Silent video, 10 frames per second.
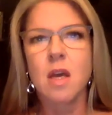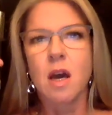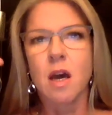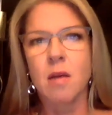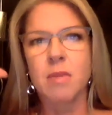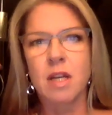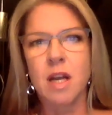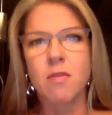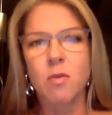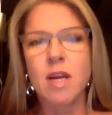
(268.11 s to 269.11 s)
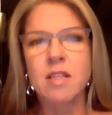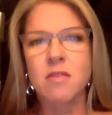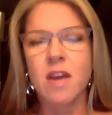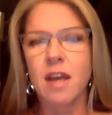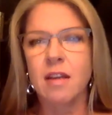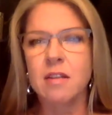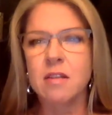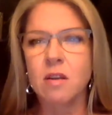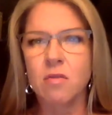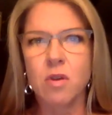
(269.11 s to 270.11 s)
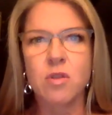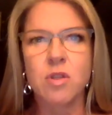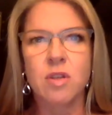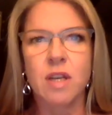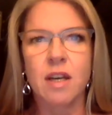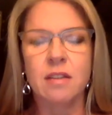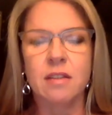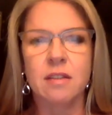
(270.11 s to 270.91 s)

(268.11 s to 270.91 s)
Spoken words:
Can I have a raise of hands of those who did?